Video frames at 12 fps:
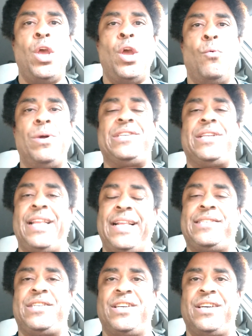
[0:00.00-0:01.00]
which
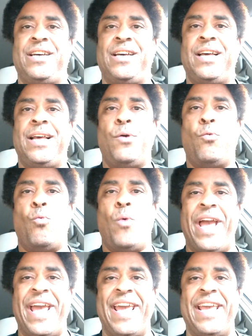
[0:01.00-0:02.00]
leads to
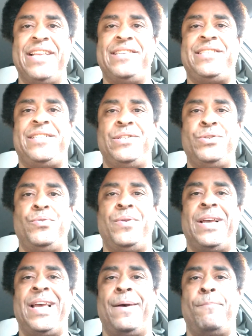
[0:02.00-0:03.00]
ways to
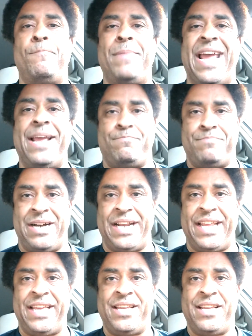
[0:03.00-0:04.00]
make
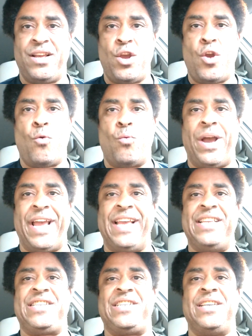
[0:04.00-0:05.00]
money,
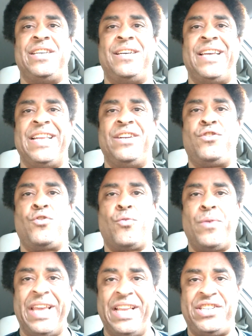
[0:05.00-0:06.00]
ways to
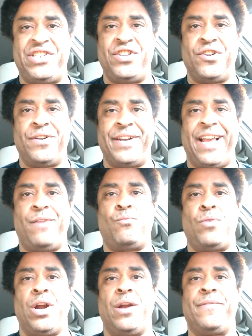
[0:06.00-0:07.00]
increase your net
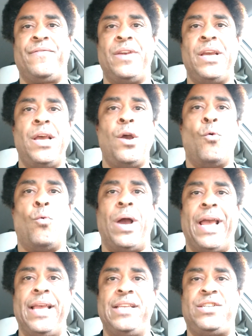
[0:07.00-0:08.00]
worth,
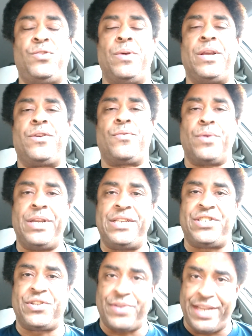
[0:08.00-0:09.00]
ways to
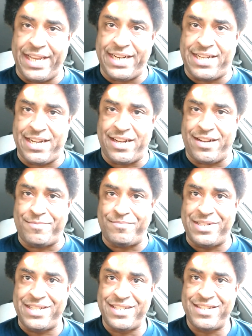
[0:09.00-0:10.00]
increase your
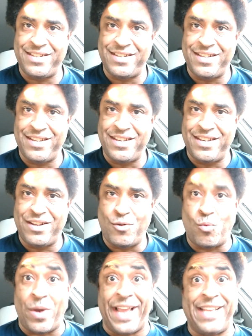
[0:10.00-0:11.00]
income,
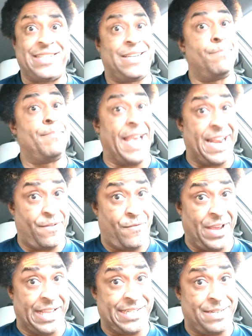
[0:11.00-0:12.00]
ways to
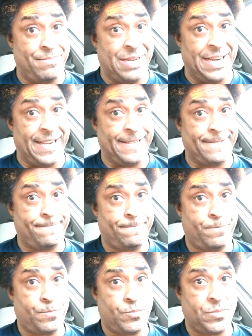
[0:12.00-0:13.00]
manifest money.
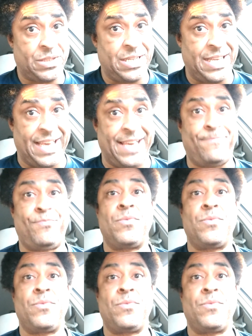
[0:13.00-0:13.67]
Okay?